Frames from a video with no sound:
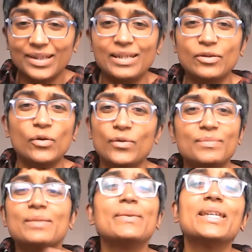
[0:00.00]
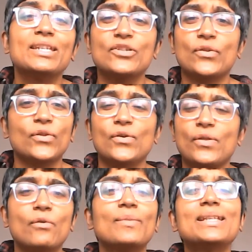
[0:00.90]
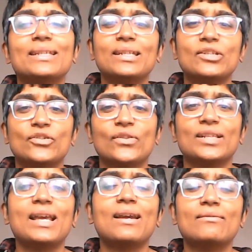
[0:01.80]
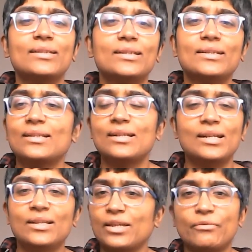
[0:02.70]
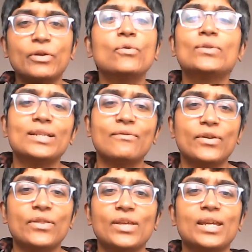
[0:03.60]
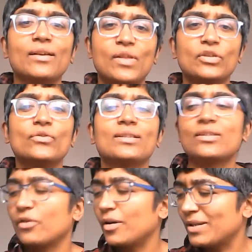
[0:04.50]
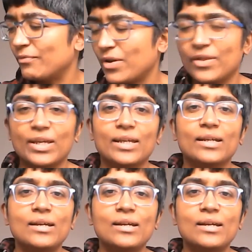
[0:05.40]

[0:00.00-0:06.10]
got them to meet each other. They were meeting each other's houses, they recorded everything and they transcribed everything,